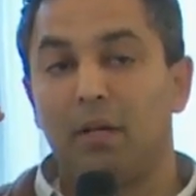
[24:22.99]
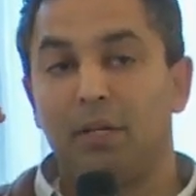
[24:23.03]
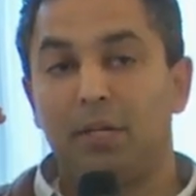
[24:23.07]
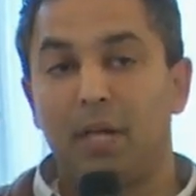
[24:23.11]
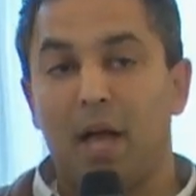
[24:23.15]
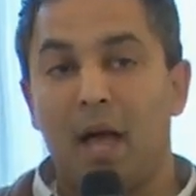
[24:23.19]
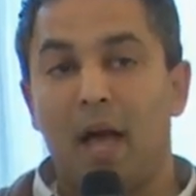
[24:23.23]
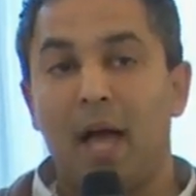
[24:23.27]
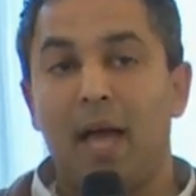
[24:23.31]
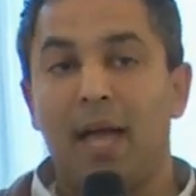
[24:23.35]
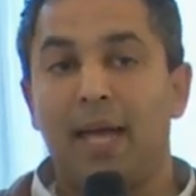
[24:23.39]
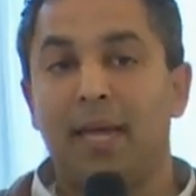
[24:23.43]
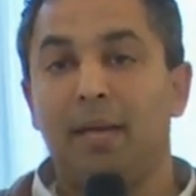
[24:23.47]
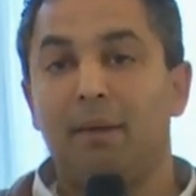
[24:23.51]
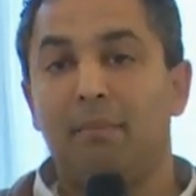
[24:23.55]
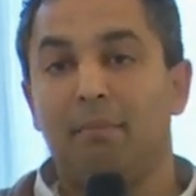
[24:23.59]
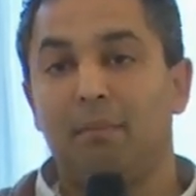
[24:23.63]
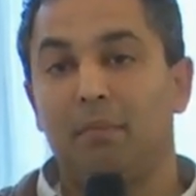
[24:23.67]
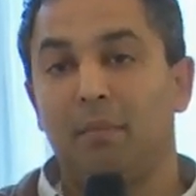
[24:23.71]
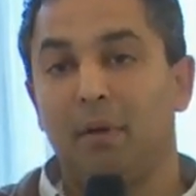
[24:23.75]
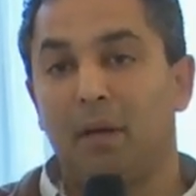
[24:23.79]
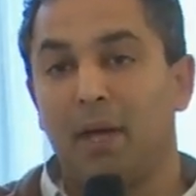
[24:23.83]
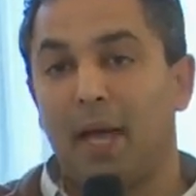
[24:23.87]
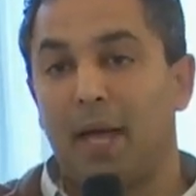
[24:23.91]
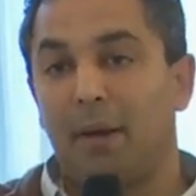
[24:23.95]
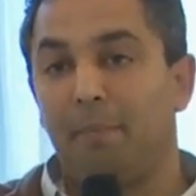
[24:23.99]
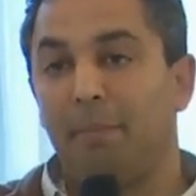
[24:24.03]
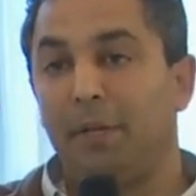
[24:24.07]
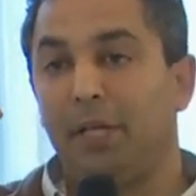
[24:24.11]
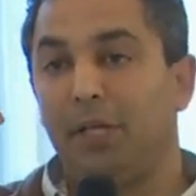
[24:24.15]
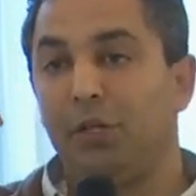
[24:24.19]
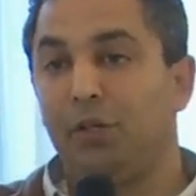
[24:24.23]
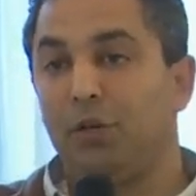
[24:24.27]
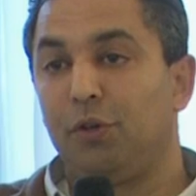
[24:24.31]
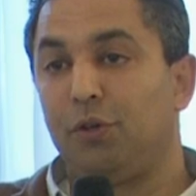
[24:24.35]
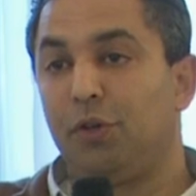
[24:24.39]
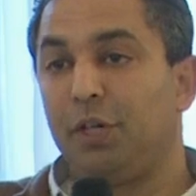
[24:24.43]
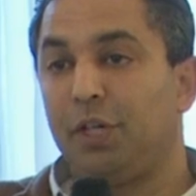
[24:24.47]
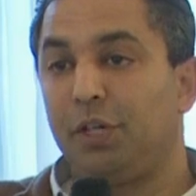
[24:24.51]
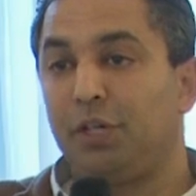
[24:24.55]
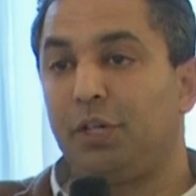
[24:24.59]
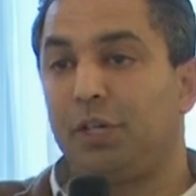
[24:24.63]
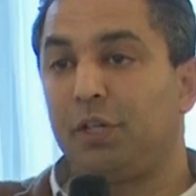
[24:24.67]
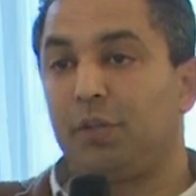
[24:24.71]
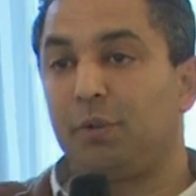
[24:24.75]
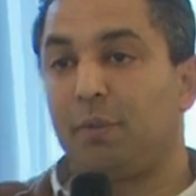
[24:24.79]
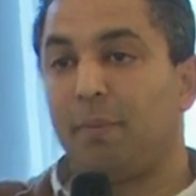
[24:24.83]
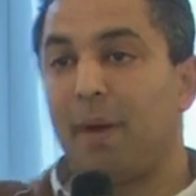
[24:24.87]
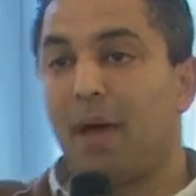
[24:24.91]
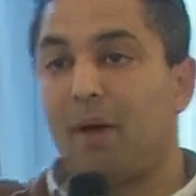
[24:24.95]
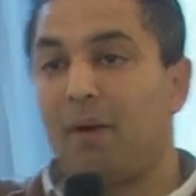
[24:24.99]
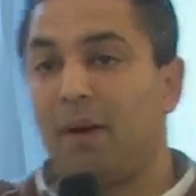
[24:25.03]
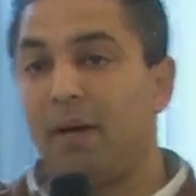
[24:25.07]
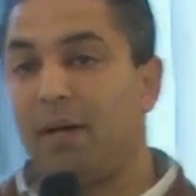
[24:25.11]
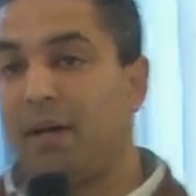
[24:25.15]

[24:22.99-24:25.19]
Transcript: time and be judicious about